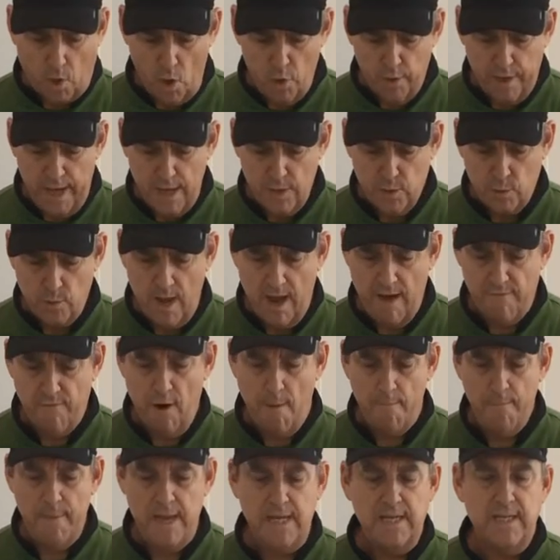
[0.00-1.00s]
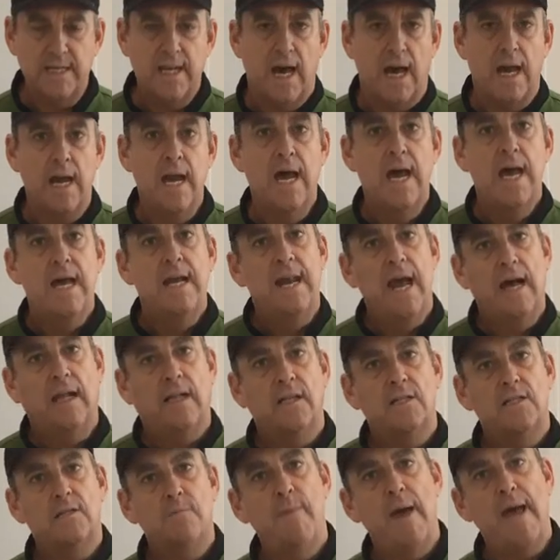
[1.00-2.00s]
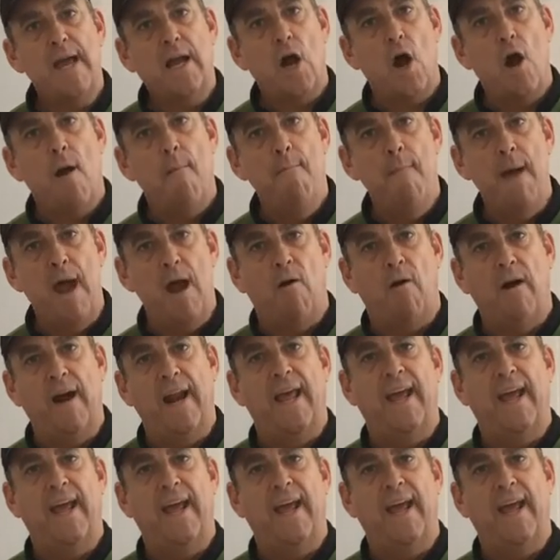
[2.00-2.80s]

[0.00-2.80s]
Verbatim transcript: Okay, so we have our meat done. Now let's make our marinade.